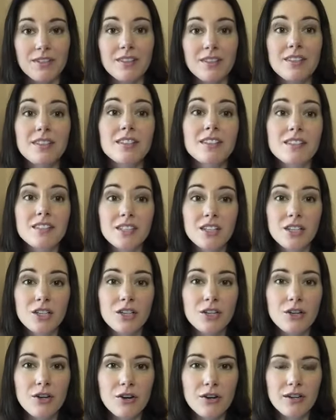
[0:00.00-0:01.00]
the
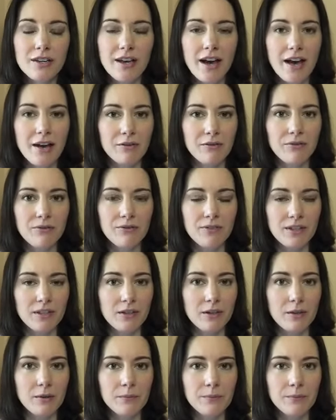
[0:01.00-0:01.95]
security I feel